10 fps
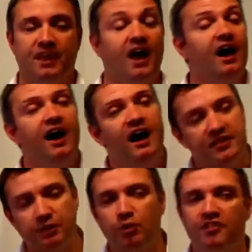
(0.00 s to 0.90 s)

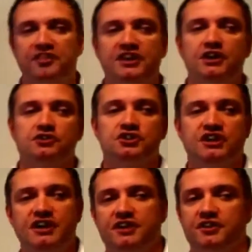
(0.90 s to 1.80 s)
I think one thing you'll
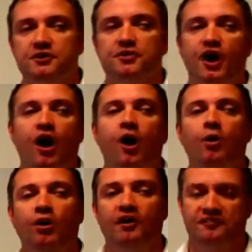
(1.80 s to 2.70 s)
see through the
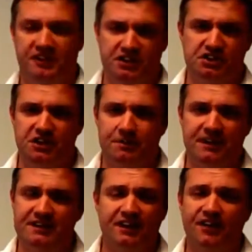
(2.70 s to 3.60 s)
whole of the
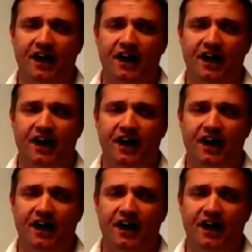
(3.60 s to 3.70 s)
CPD